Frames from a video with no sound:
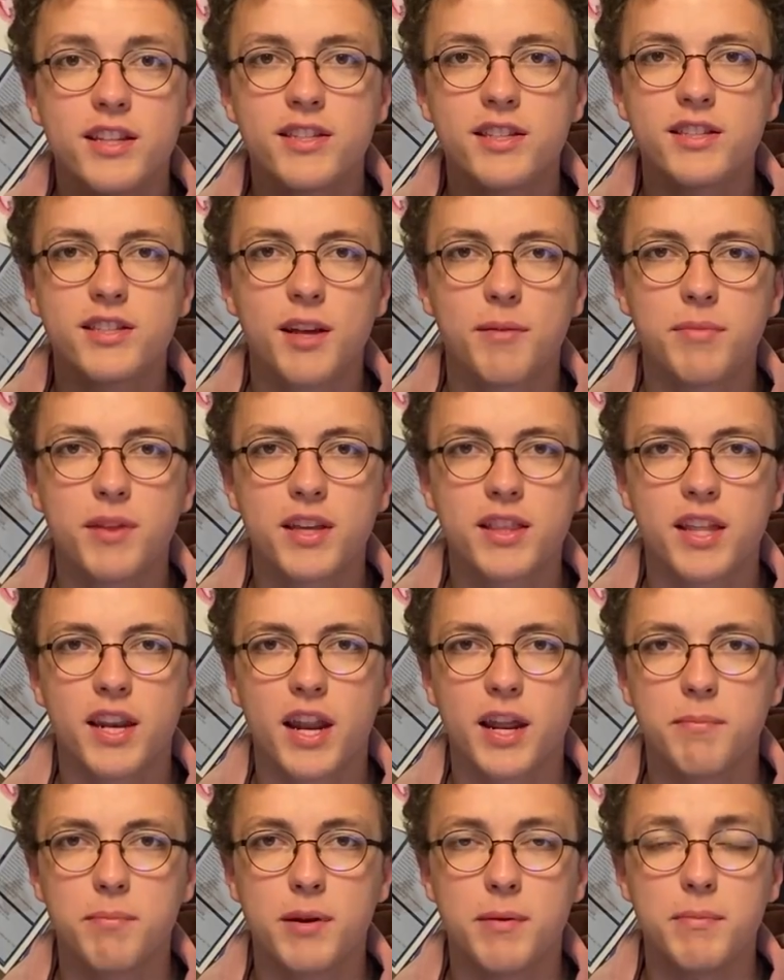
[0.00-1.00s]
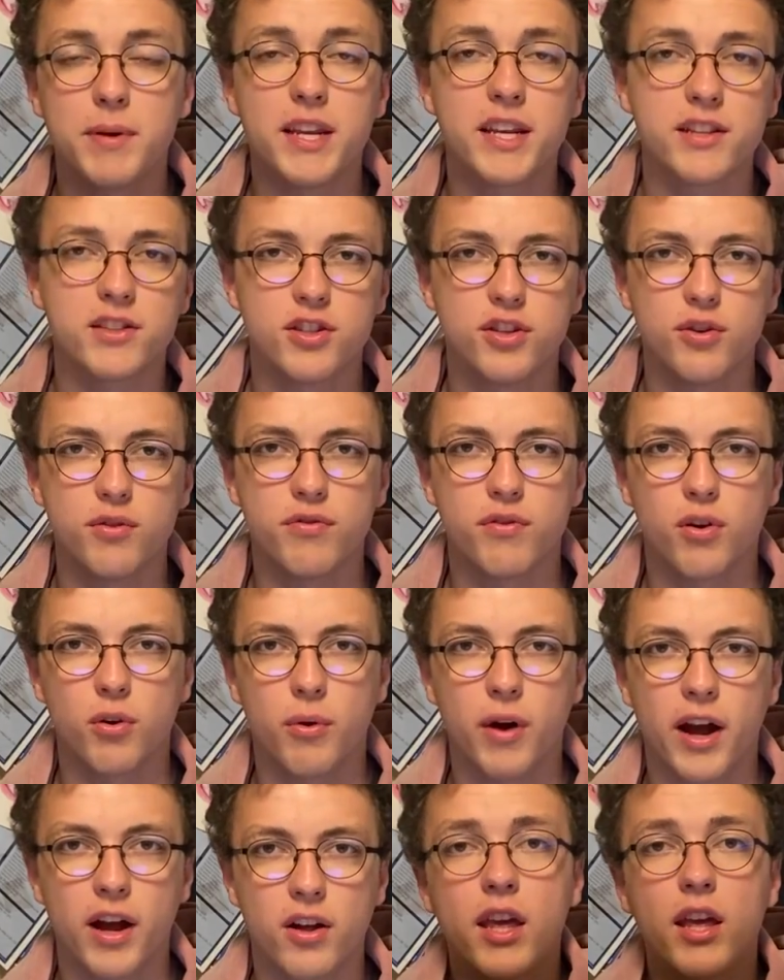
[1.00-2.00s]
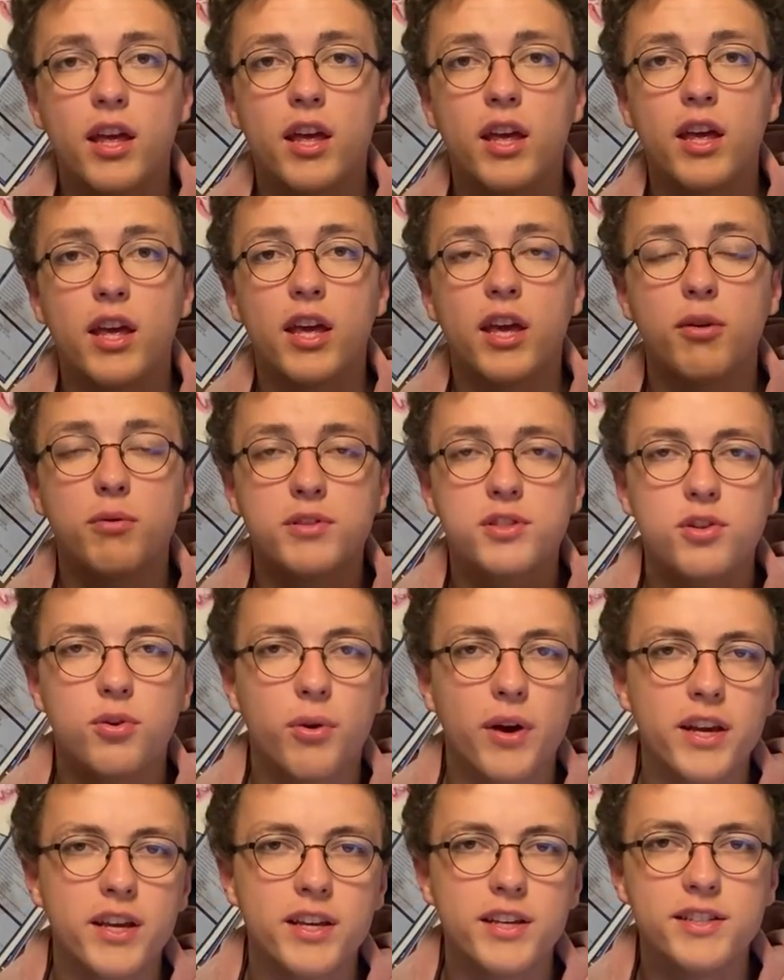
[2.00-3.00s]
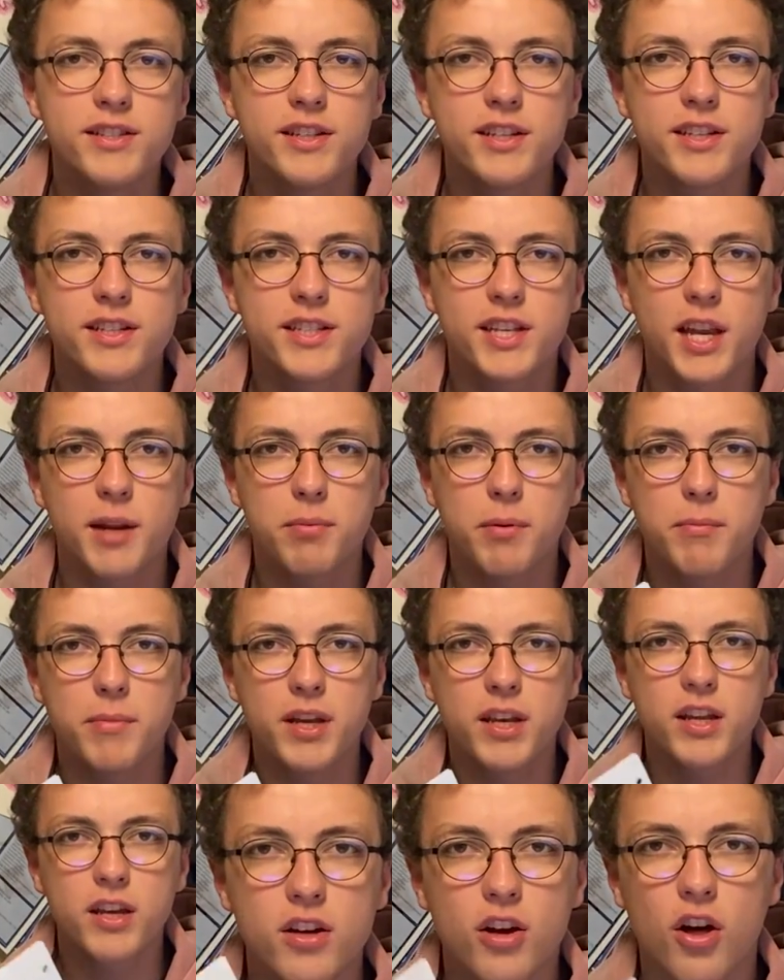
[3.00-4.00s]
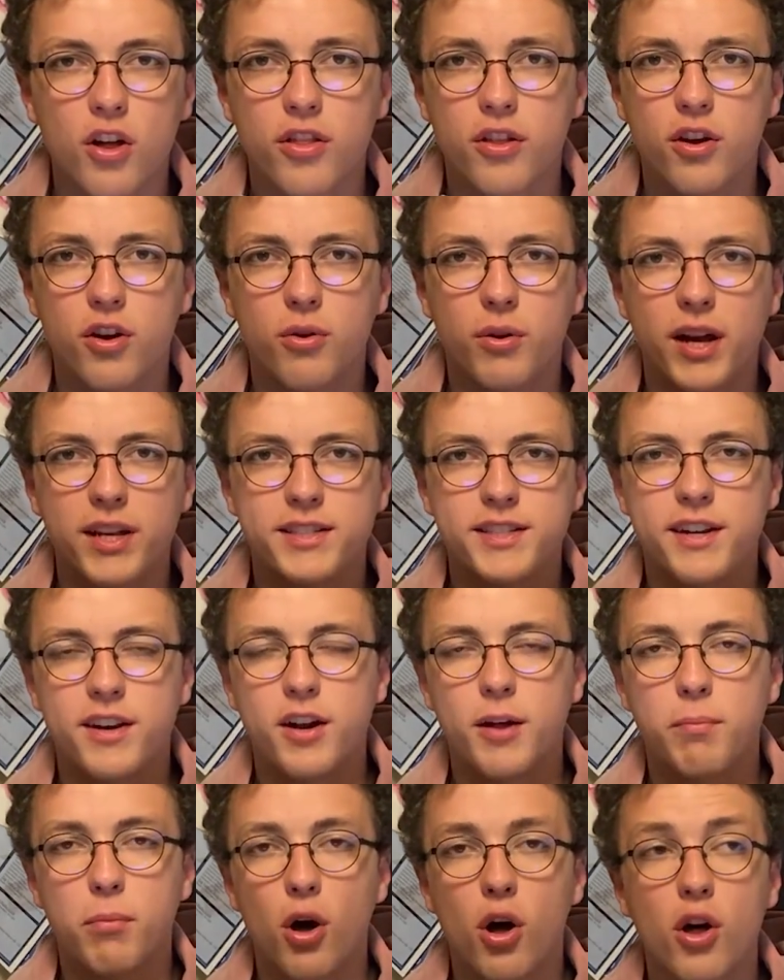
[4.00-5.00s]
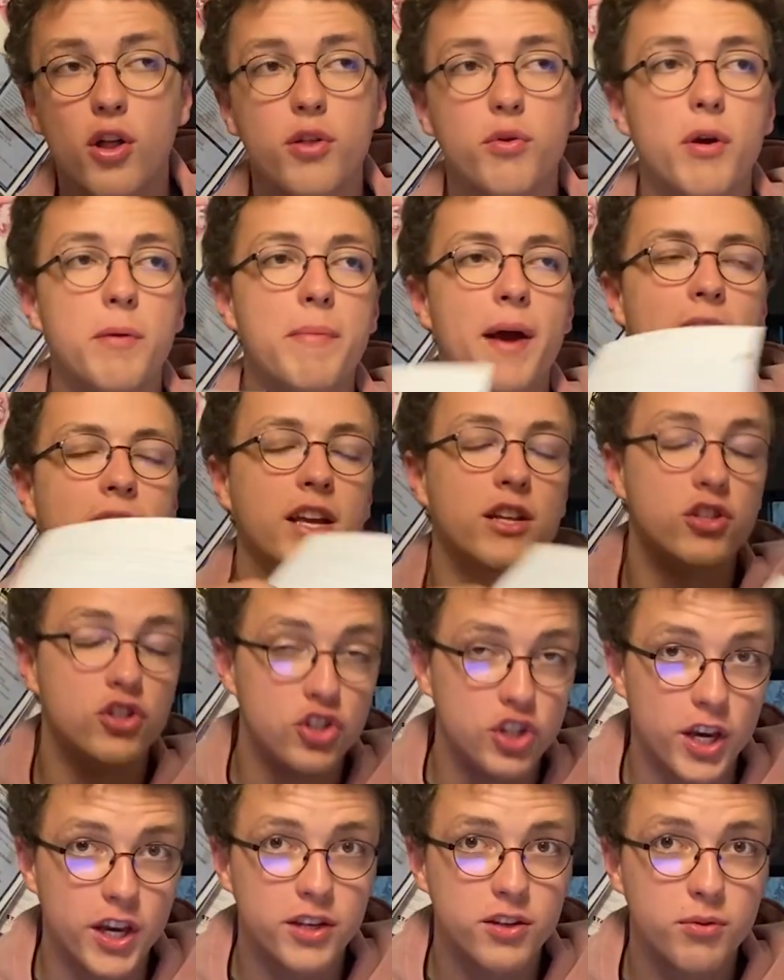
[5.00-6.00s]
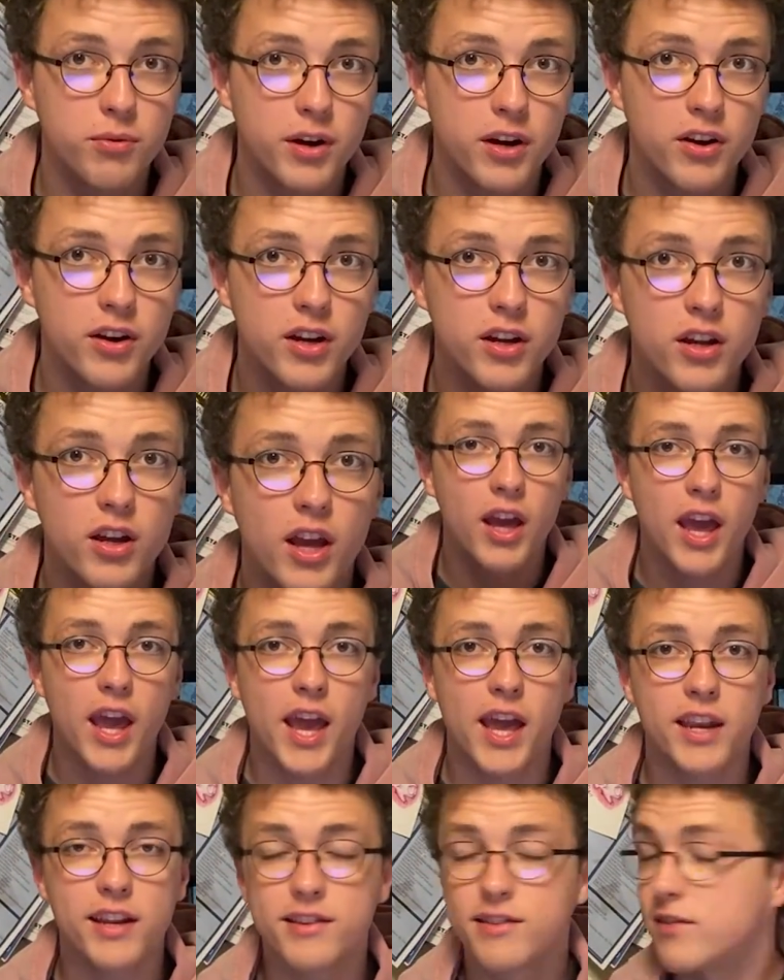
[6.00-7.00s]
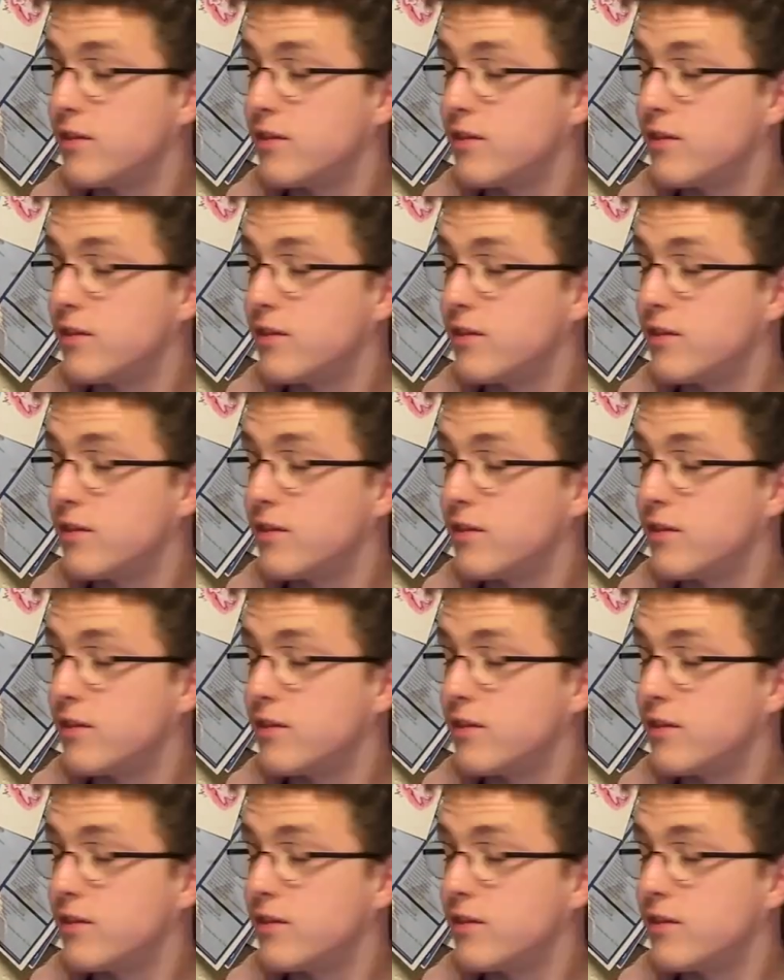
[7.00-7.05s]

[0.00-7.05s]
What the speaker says: is something that I'd been meaning to do for a while. It was quite easy to set up a meeting, although I set it up all the way back in January, and it's